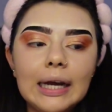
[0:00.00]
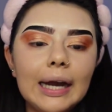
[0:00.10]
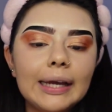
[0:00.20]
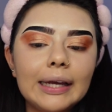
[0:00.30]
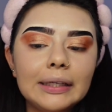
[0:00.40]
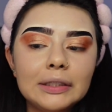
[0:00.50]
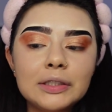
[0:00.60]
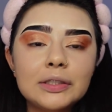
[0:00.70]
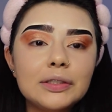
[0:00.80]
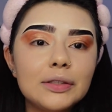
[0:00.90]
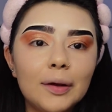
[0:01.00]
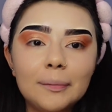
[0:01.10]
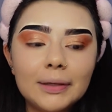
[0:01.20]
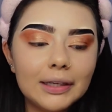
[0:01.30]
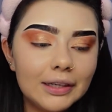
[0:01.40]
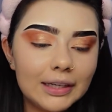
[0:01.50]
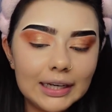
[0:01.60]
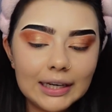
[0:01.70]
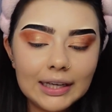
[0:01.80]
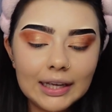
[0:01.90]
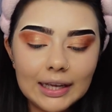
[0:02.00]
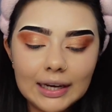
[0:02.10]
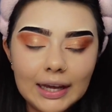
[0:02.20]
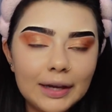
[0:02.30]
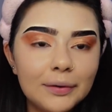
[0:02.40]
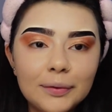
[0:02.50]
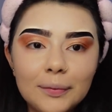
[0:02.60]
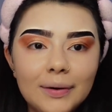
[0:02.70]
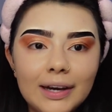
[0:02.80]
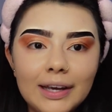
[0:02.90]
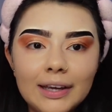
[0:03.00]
I kind of stopped being good at it and I don't know why.